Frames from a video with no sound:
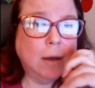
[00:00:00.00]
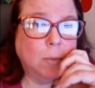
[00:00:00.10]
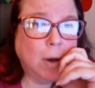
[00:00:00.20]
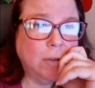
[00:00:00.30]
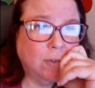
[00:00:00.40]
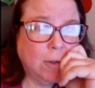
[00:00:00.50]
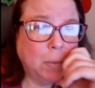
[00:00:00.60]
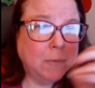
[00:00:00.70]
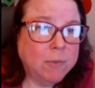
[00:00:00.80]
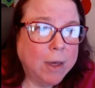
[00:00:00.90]
I watched
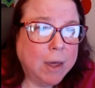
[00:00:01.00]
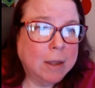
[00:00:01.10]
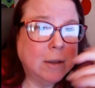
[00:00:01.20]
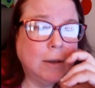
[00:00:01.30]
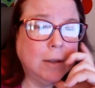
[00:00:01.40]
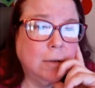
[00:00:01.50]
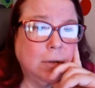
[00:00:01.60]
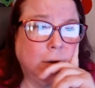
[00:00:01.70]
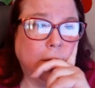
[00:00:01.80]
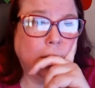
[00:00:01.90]
some of that
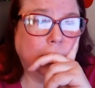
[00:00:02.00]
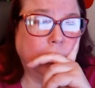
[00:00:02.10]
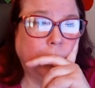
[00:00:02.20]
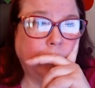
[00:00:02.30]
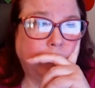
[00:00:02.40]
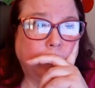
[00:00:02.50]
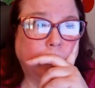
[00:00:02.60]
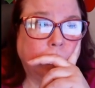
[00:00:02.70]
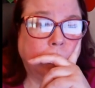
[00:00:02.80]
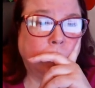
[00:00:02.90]
in um,
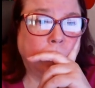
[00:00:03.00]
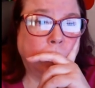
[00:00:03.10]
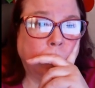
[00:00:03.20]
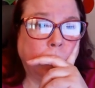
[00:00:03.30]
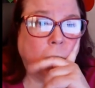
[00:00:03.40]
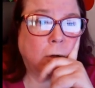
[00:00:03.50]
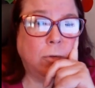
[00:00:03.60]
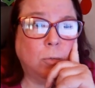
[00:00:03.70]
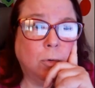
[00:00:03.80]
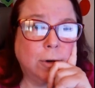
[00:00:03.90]
on
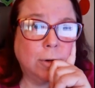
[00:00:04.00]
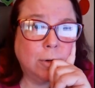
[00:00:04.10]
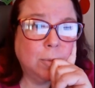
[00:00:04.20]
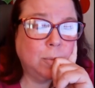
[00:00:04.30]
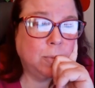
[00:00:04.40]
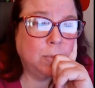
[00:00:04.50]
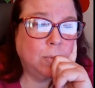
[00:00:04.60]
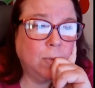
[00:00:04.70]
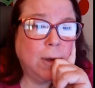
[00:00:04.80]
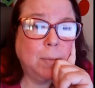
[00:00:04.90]
the royal
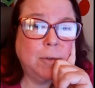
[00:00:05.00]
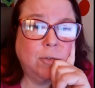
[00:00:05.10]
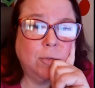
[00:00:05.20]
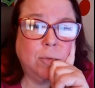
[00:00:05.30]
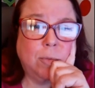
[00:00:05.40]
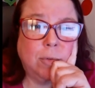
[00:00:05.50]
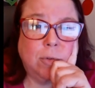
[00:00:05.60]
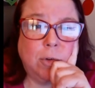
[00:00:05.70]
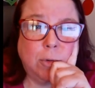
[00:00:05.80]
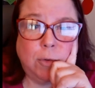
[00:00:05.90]
family's
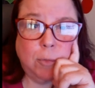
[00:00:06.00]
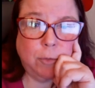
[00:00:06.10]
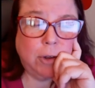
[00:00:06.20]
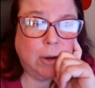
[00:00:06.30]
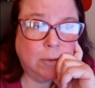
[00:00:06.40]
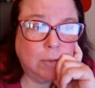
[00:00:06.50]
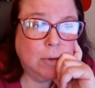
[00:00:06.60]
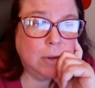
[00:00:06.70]
YouTube channel.